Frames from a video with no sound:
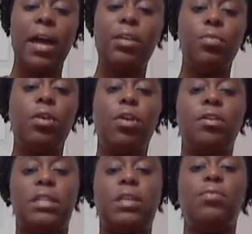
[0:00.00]
I do
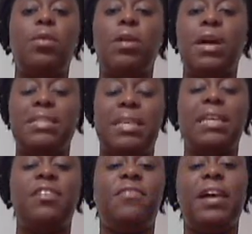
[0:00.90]
encourage anyone who has
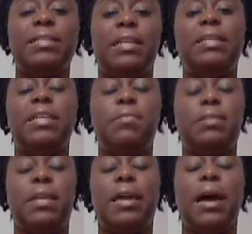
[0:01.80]
any advice, any
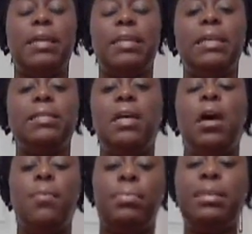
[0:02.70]
tips, any ideas,
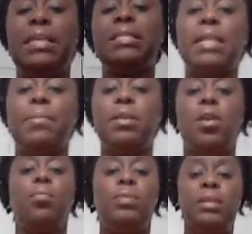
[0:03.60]
please let me
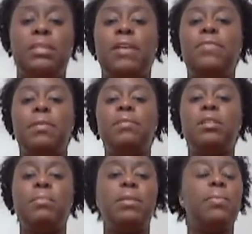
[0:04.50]
know. Please give them
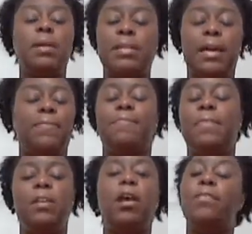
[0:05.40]
to me because I
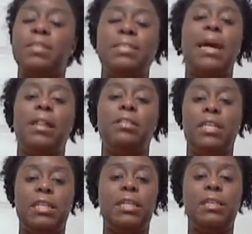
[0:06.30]
feed off this knowledge.
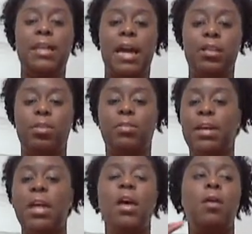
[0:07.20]
Anything that I learned,
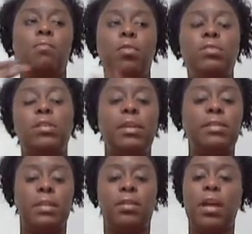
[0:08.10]
most of the
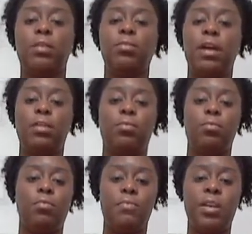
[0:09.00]
things I learned how to
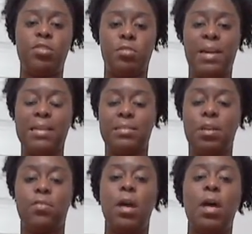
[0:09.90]
measure
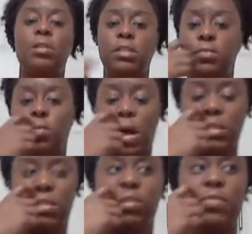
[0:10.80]
myself just from
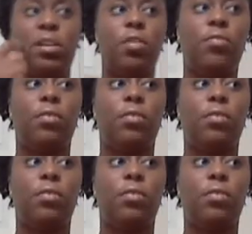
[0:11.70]
watching a video